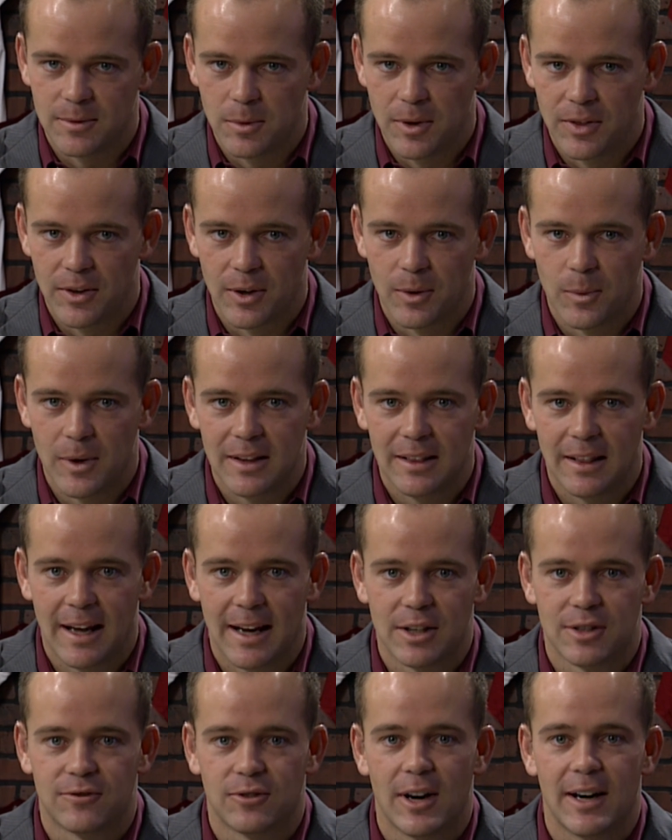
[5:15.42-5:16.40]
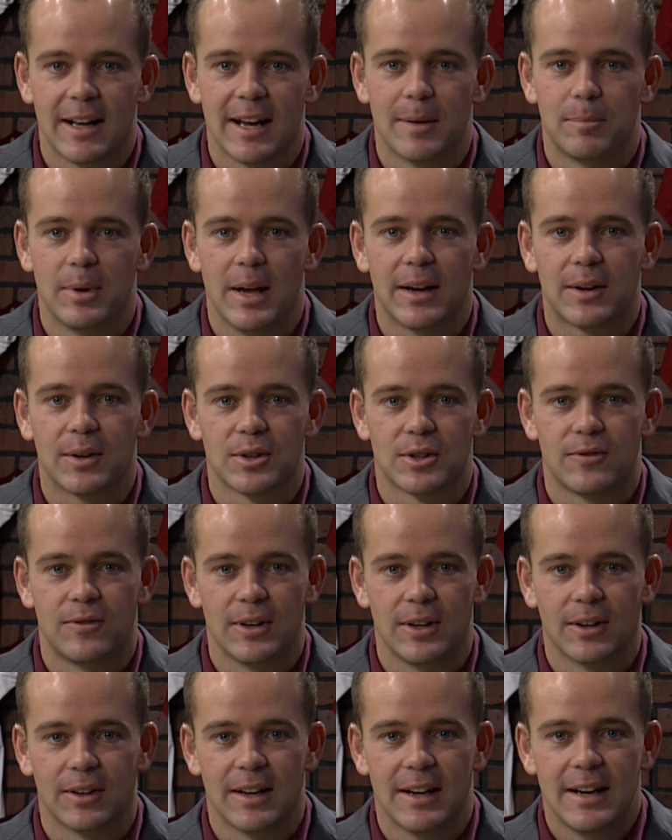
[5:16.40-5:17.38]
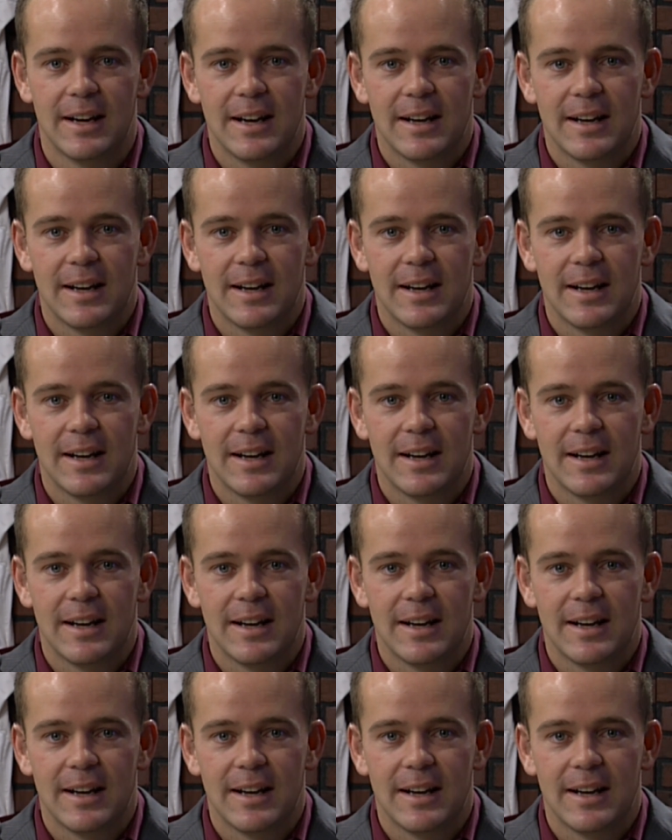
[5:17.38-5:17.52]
With their win last Friday at Bakersfield,